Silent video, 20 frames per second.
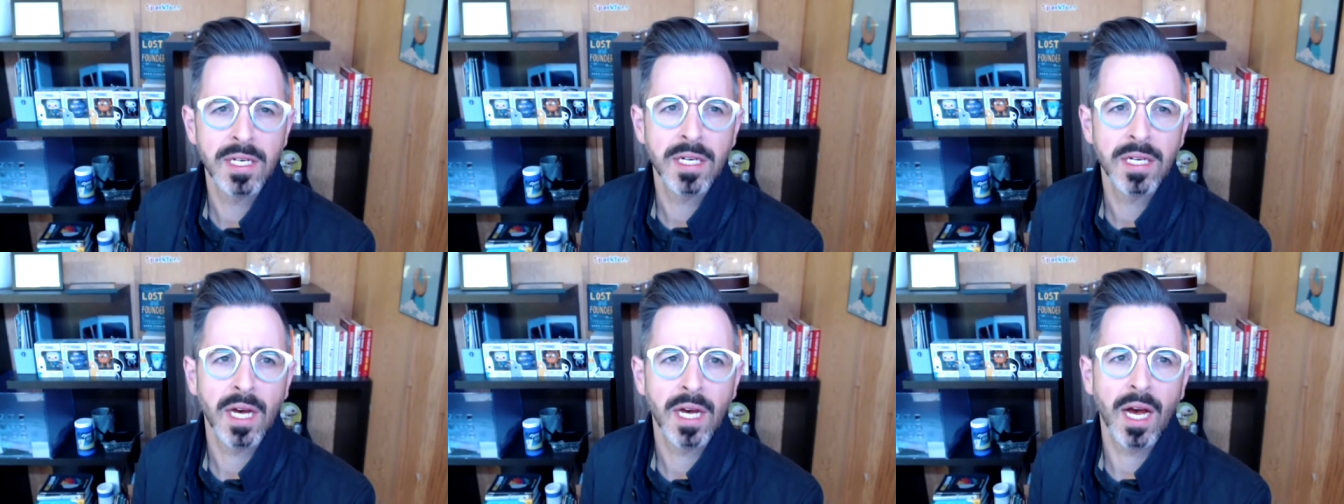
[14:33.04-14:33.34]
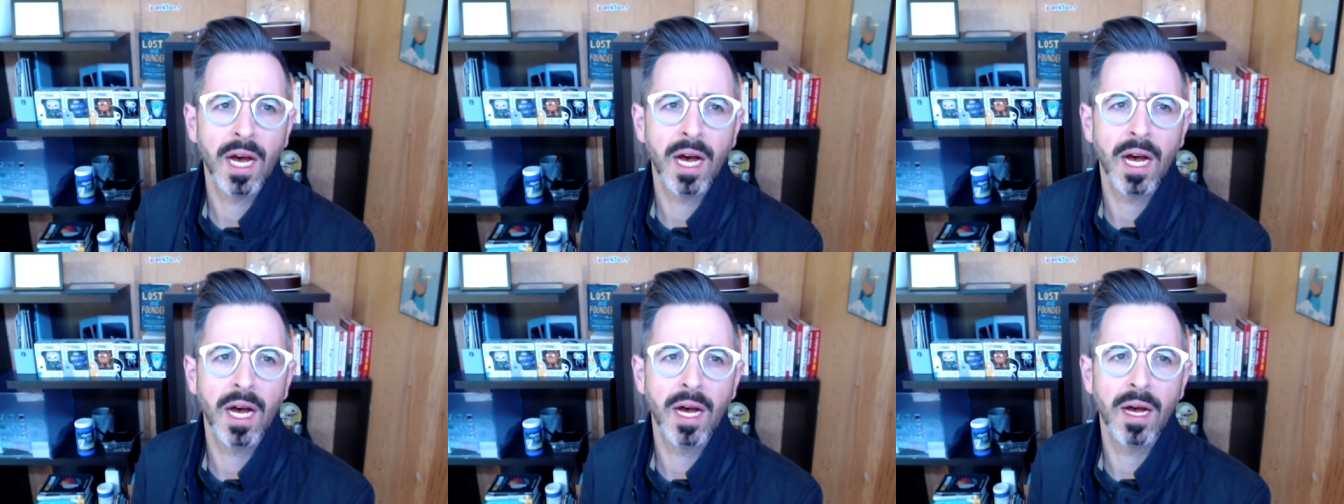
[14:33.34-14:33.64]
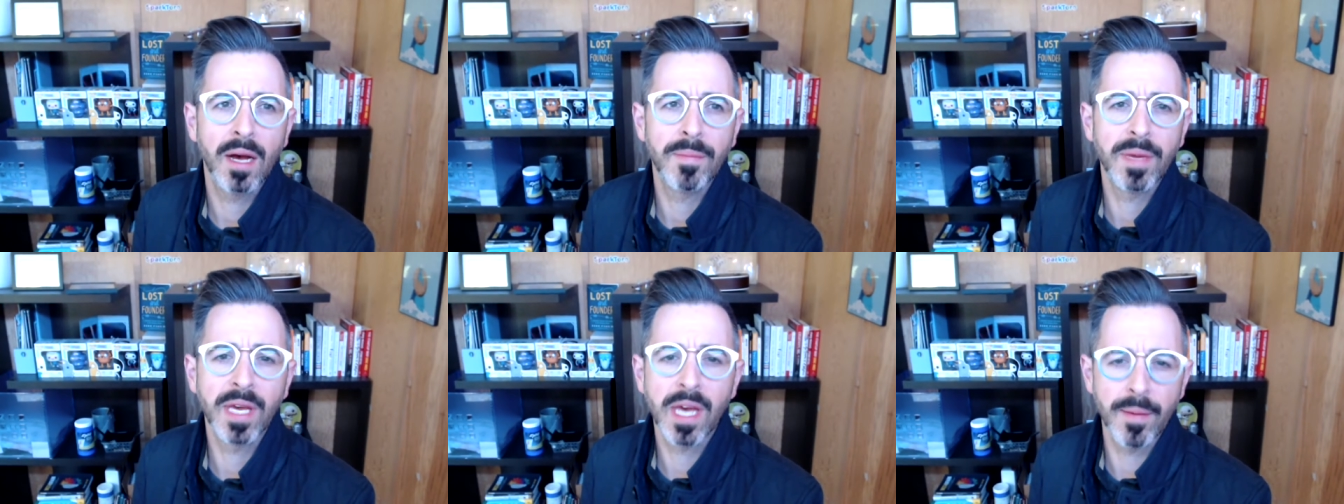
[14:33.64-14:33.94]

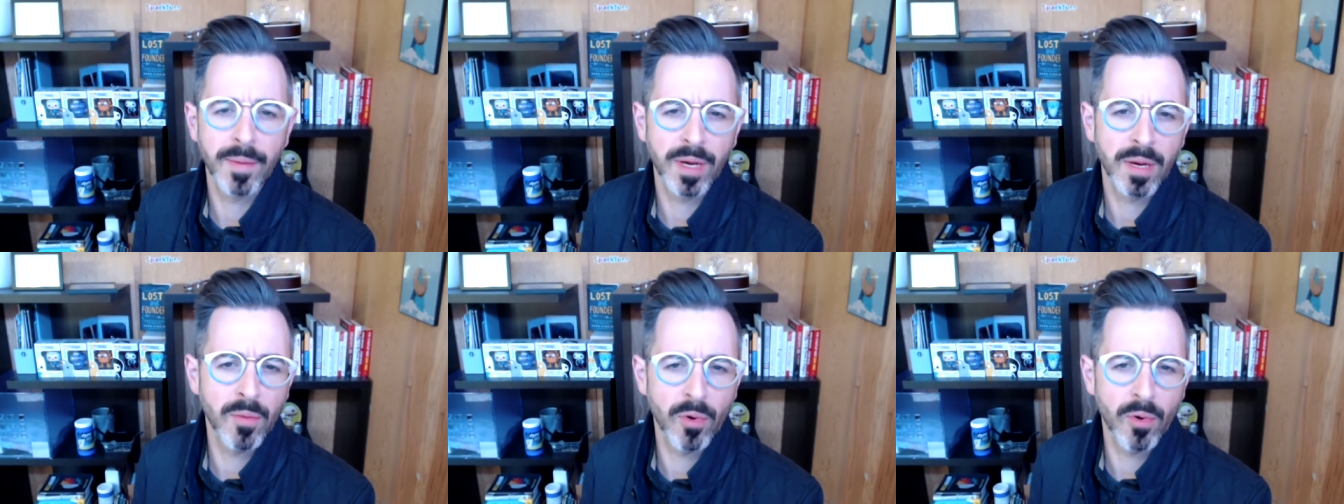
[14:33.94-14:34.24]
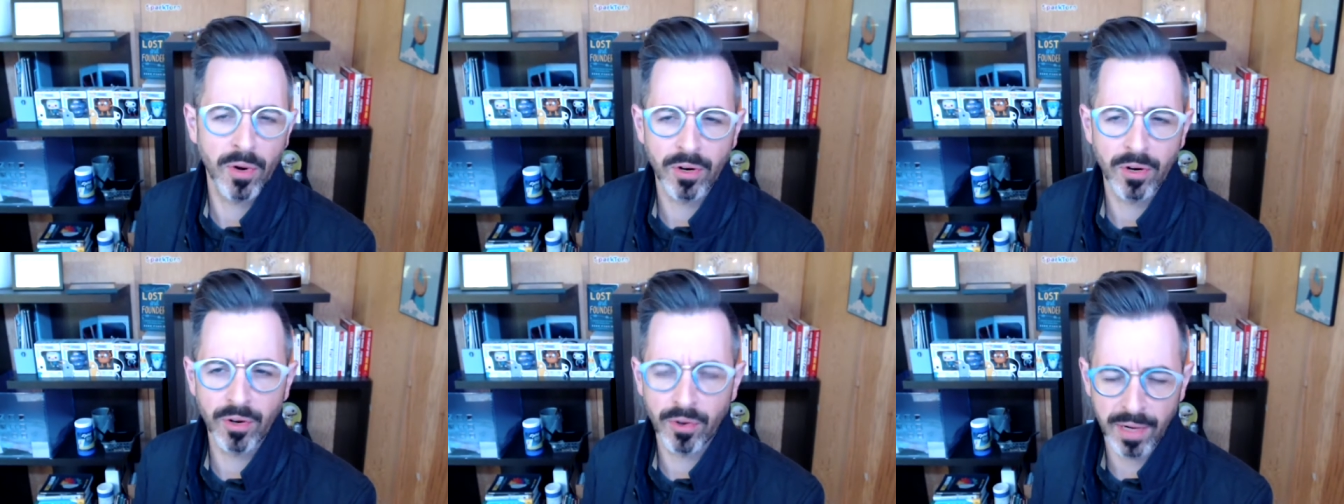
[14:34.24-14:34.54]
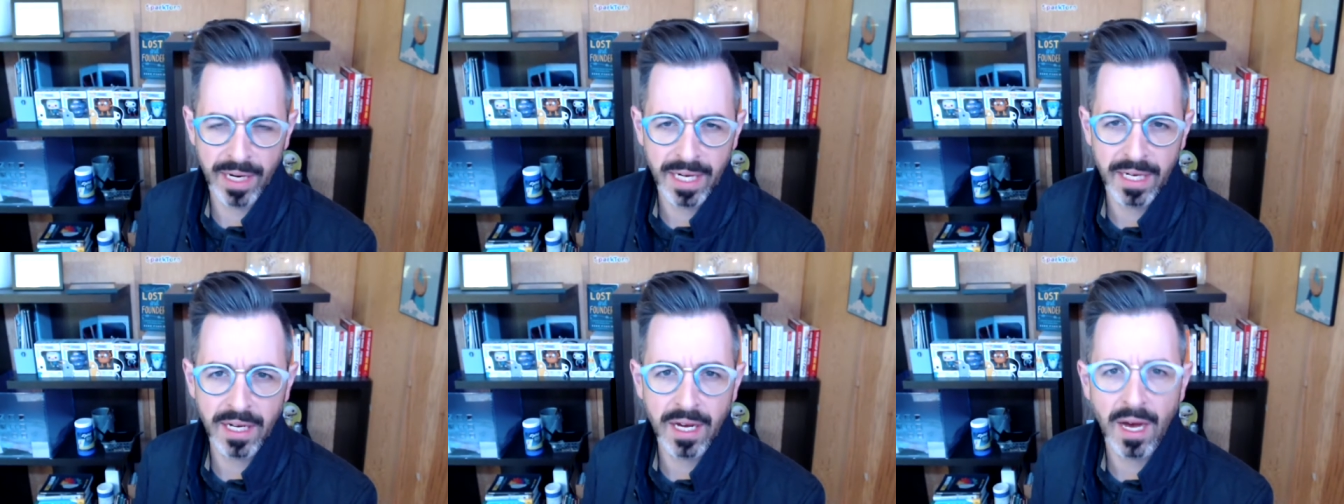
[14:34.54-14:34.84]
uh, becoming a more
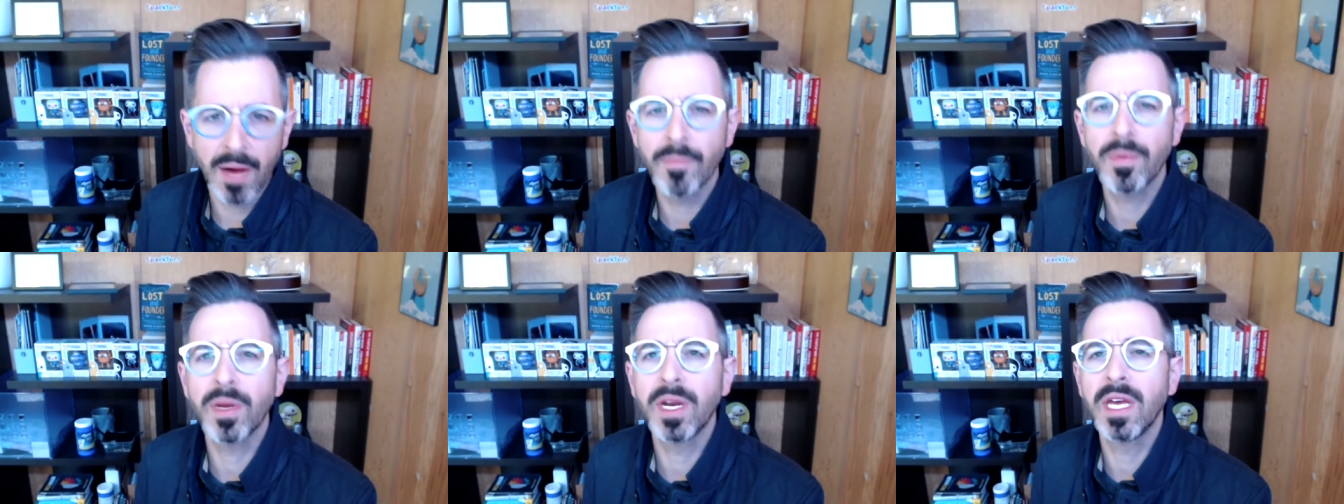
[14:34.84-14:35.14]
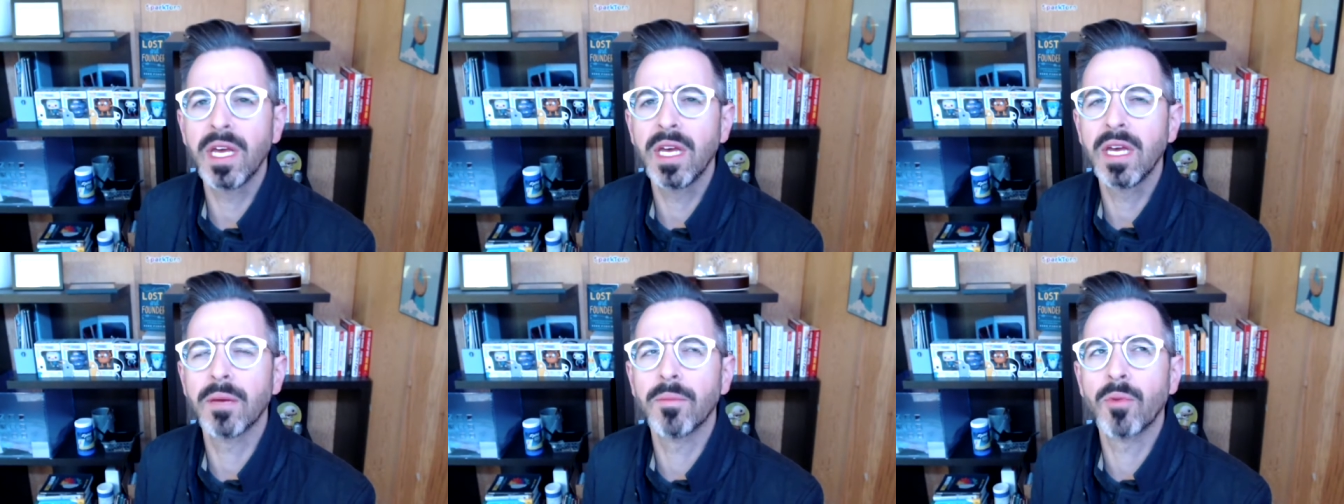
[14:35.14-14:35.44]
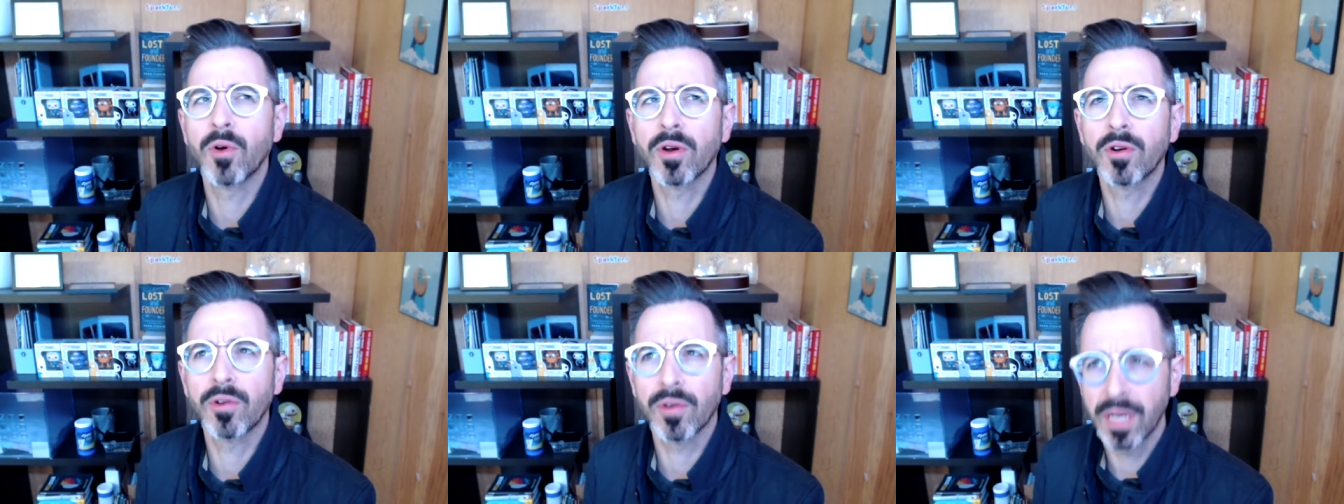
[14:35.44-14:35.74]
green company, a
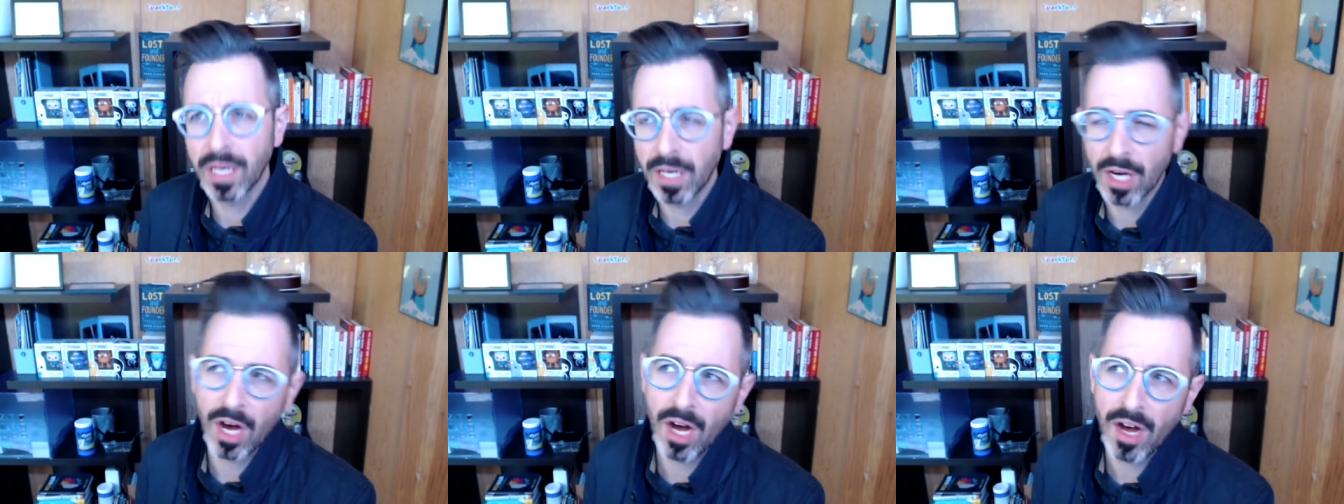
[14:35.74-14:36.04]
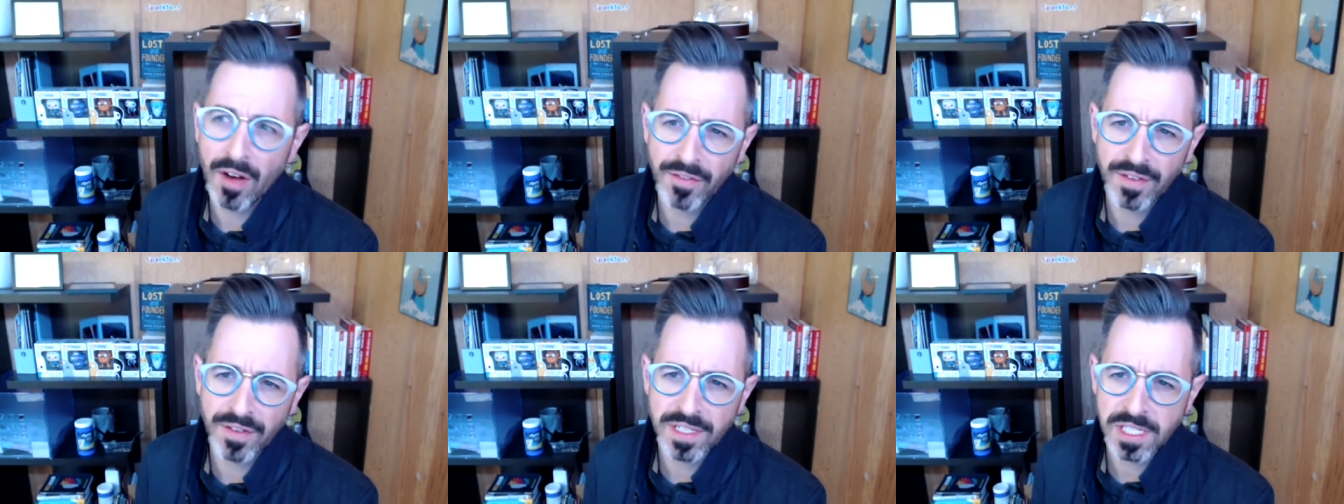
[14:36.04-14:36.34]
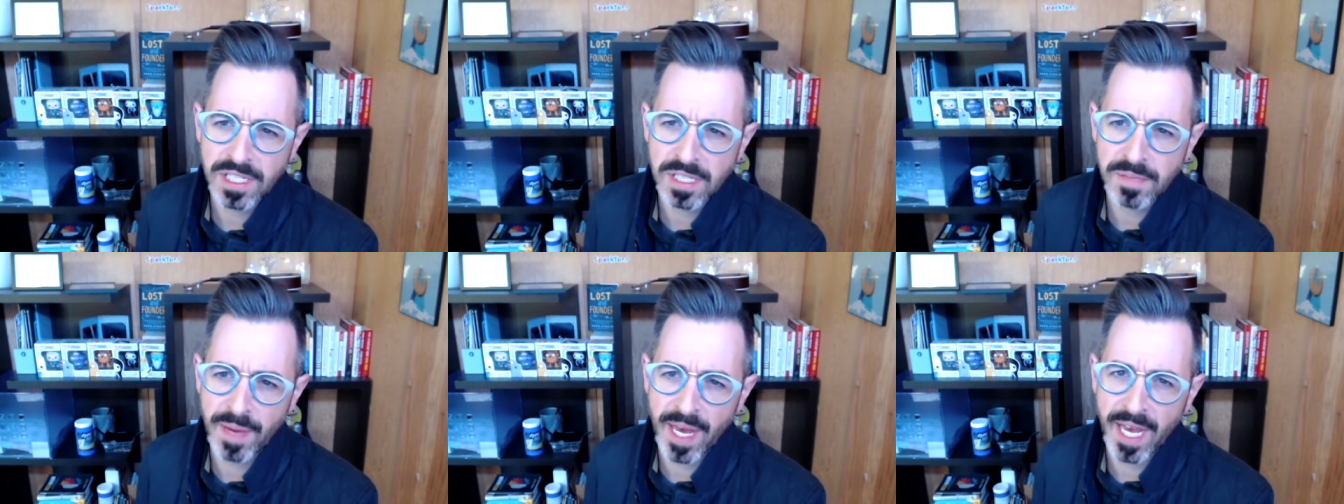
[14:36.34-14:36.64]
more green
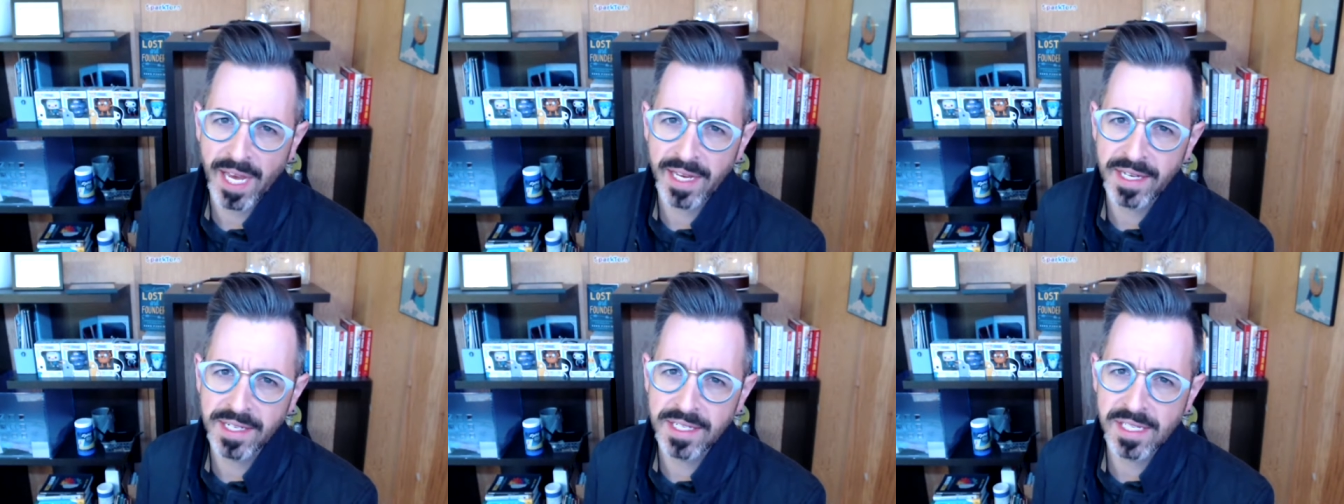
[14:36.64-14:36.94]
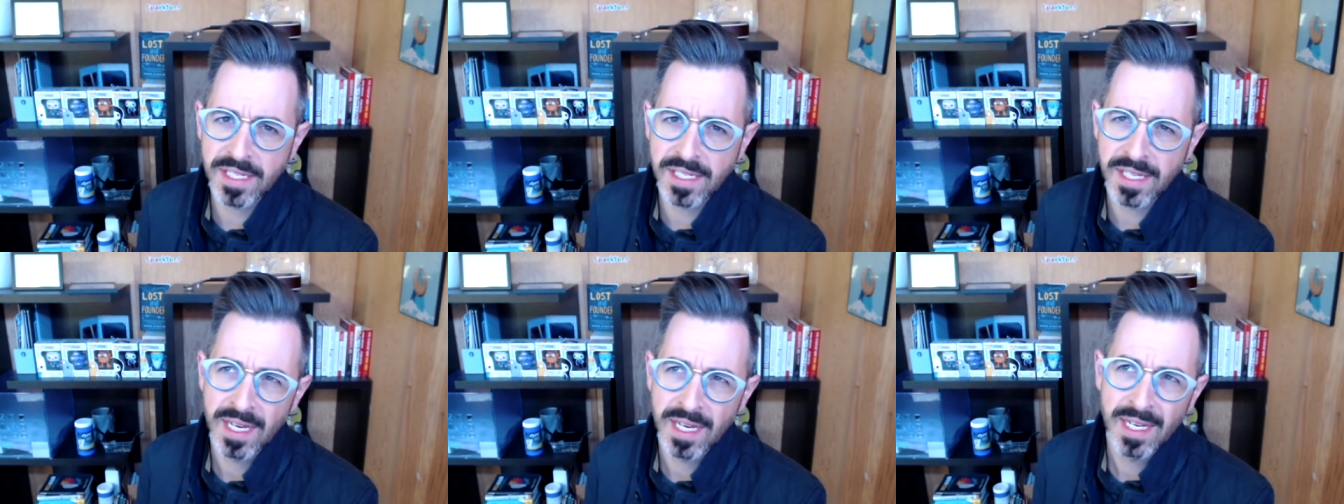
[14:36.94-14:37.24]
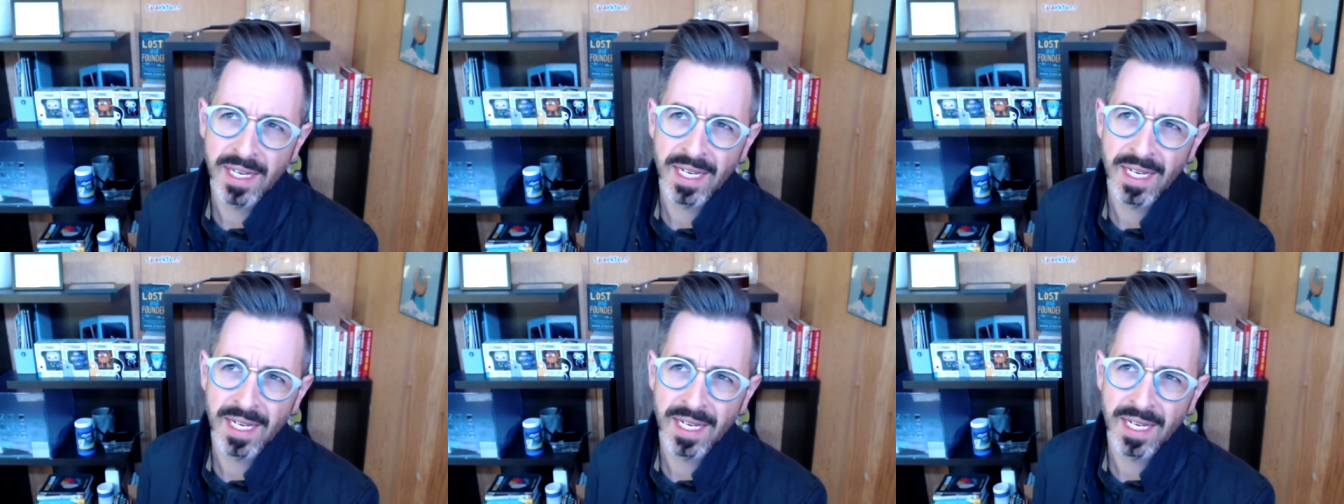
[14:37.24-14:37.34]
office space,